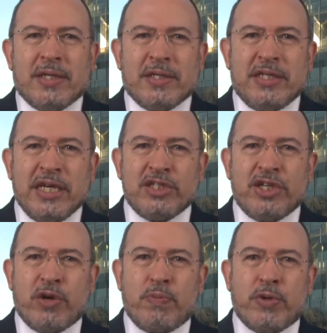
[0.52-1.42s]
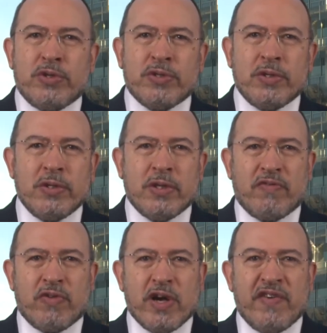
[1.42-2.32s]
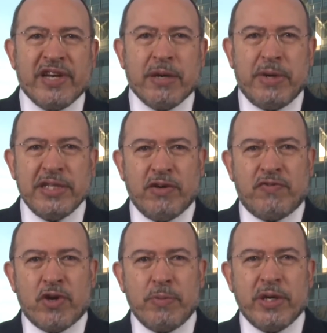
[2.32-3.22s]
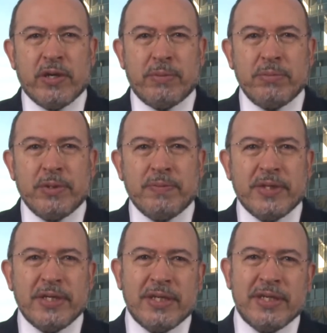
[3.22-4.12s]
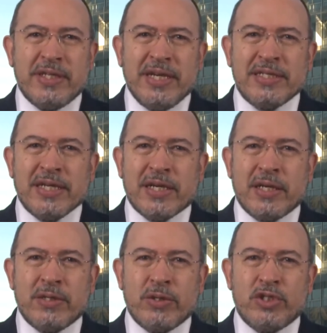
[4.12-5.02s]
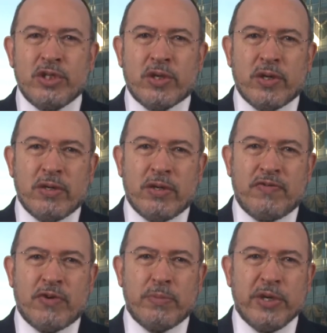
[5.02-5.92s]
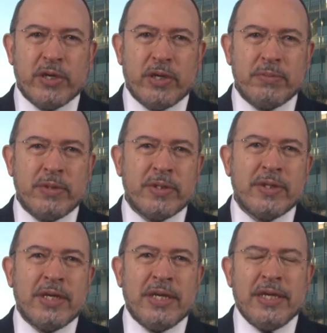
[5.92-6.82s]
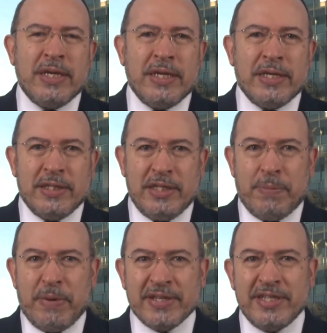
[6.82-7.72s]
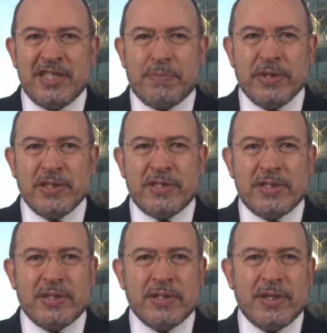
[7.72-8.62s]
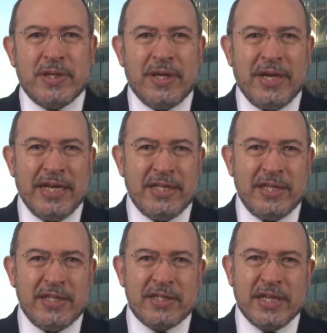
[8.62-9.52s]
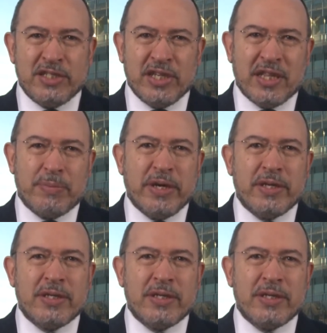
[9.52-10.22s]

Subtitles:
Dear Chairperson of the governing body of Orbicom, dear Secretary General of Orbicom, dear participants, ladies and gentlemen.